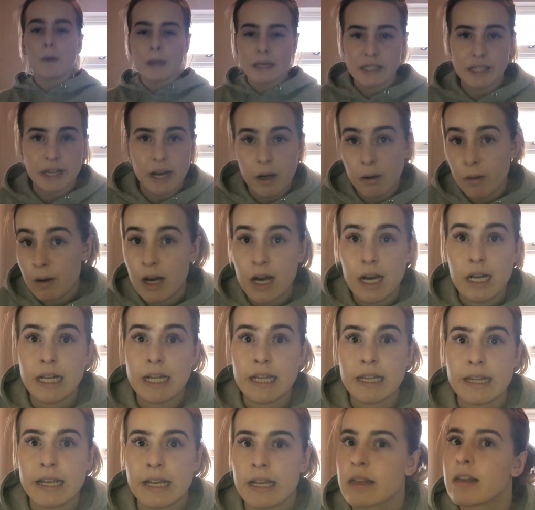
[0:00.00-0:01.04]
Watch out,
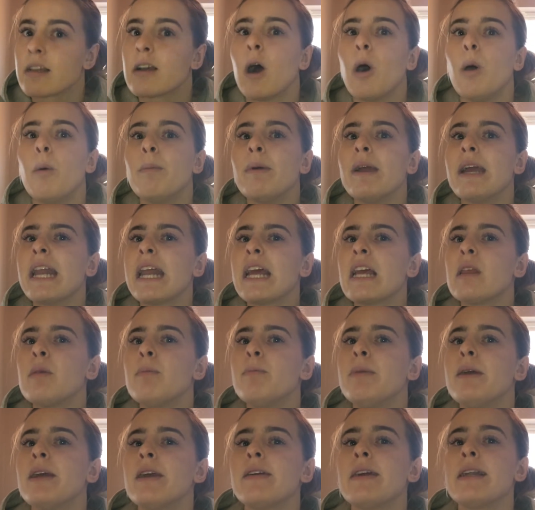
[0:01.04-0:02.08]
honeys, it's going to be an
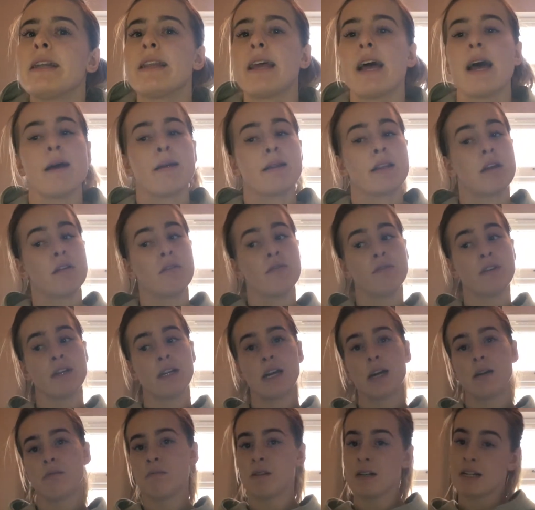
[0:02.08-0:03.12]
experience. I don't
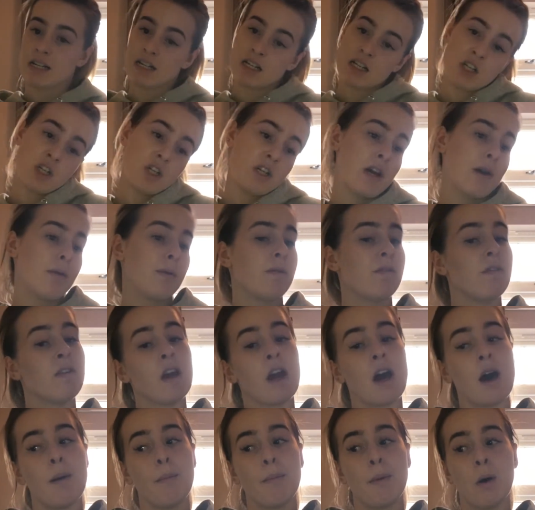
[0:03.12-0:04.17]
think I'm ready to share with
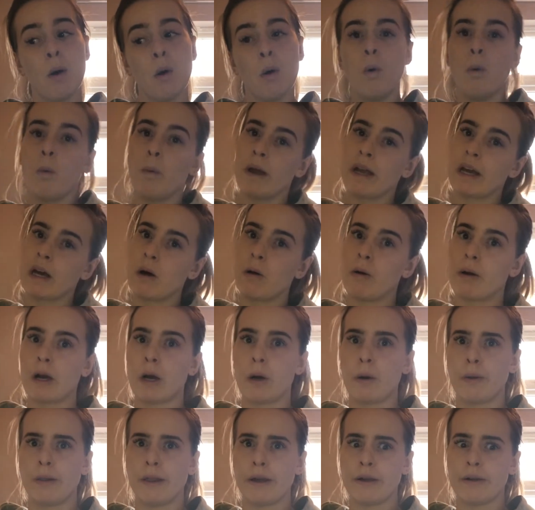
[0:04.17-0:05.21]
y'all, but we're going to
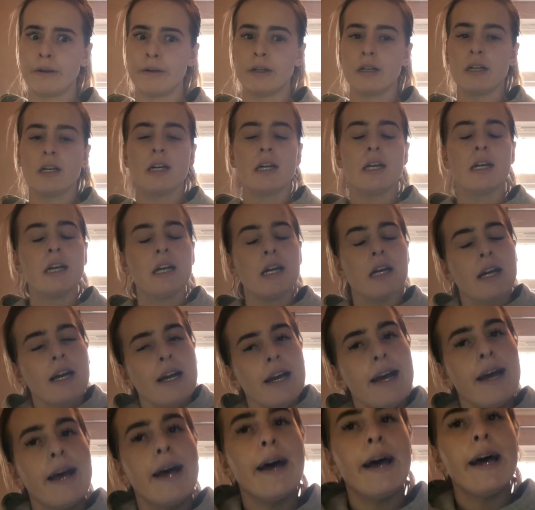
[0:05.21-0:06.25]
go there.
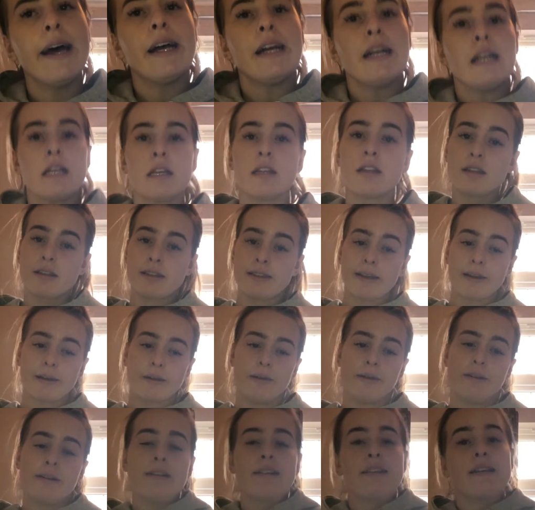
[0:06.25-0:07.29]
So,
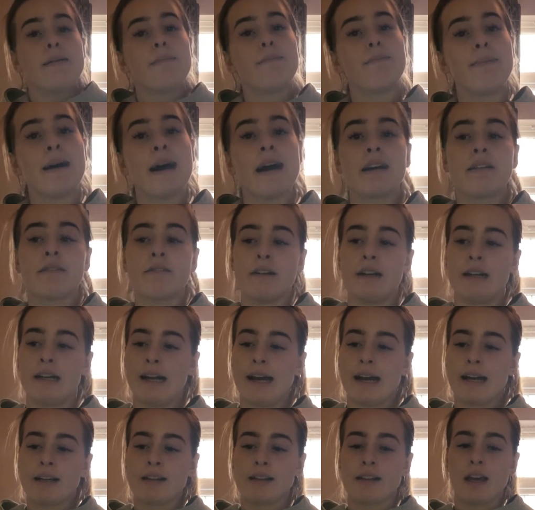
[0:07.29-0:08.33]
sit back,
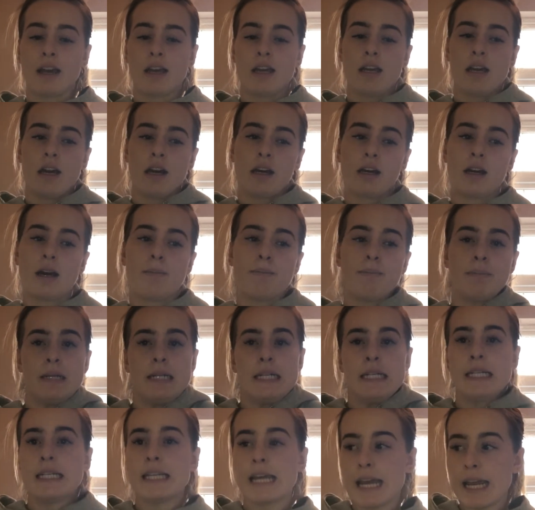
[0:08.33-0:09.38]
relax, get your cup
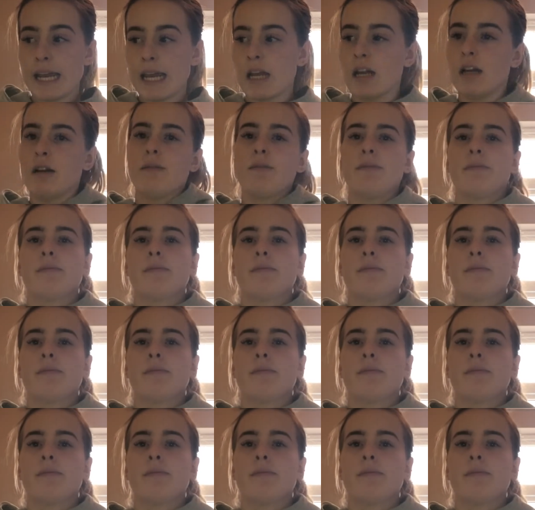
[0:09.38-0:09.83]
of tea,